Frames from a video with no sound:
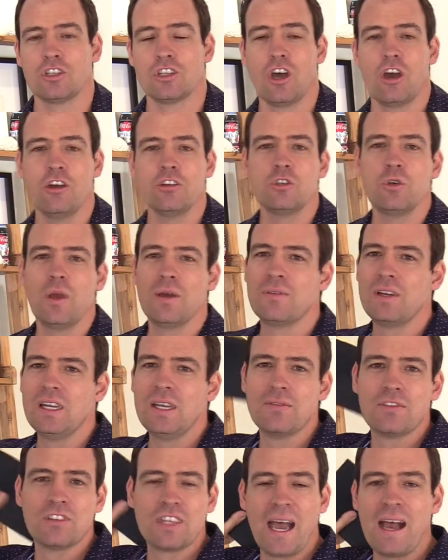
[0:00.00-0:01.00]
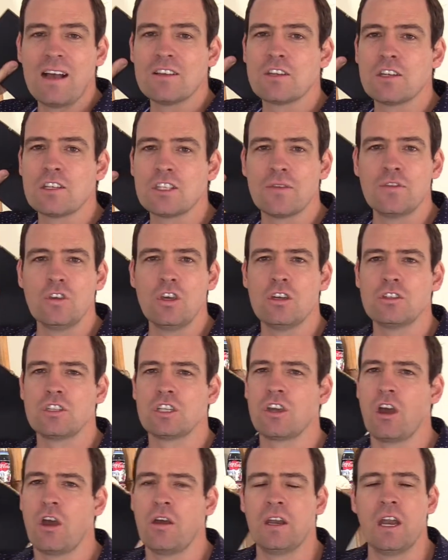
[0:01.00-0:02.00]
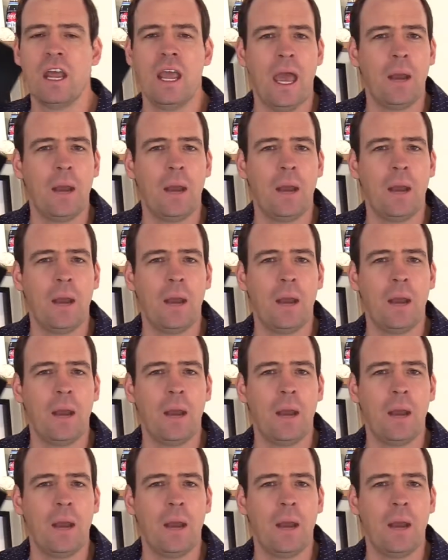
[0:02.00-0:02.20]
those who have lived thousands of years ago